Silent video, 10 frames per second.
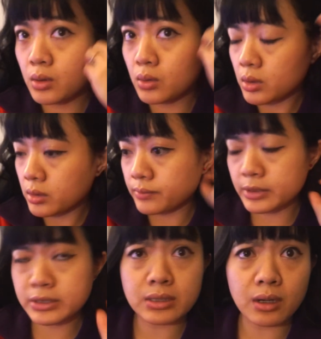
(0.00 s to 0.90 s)
Well,
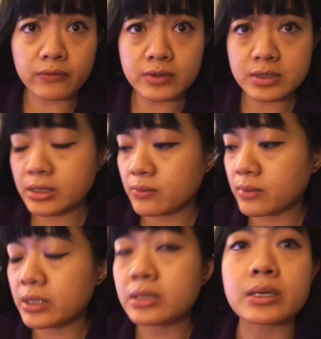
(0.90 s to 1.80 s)
it's obviously
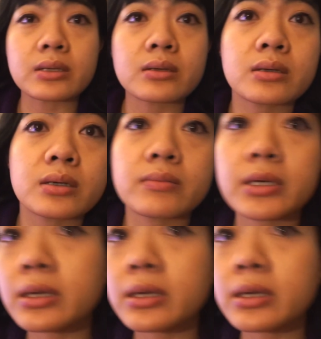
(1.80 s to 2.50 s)
way later and my